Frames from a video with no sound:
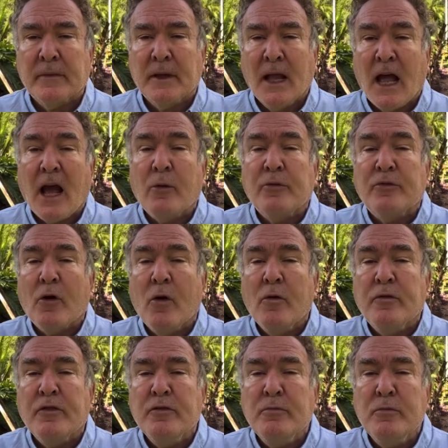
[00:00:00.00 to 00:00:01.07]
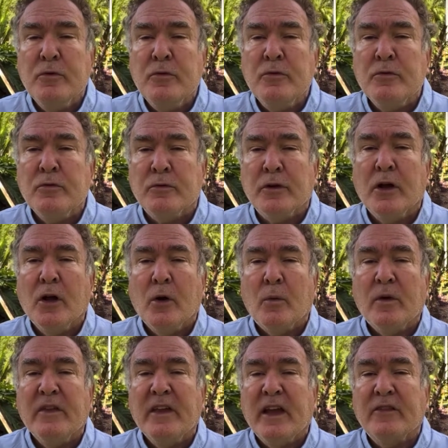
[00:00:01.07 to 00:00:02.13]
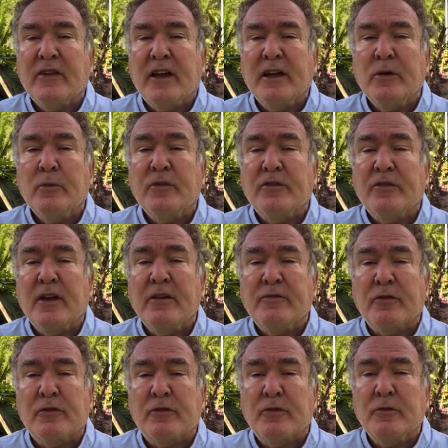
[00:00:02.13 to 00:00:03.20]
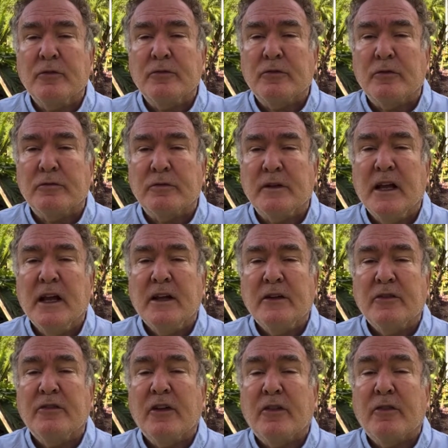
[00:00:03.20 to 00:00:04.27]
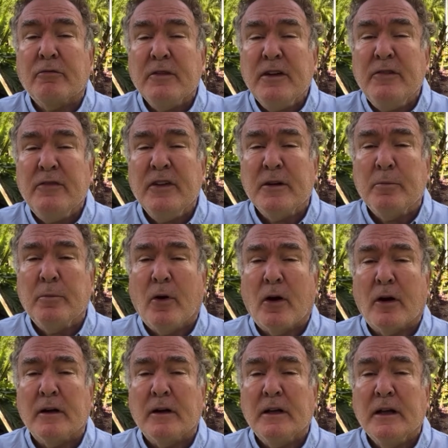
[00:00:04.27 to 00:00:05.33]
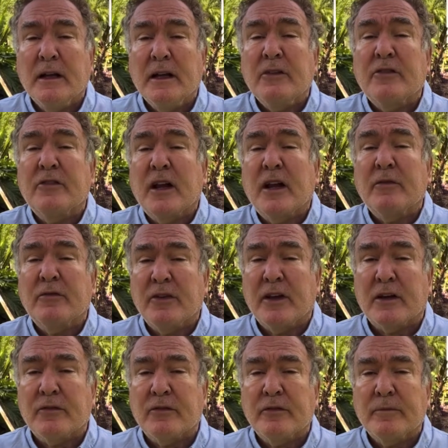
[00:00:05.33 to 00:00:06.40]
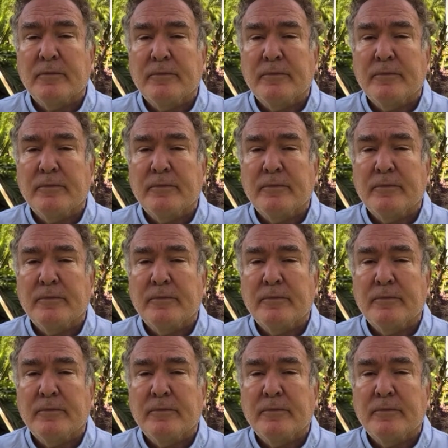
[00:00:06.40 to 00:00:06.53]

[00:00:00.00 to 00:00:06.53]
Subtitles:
I was over the moon when they said it was safe for school children to sit 3 feet apart instead of 6.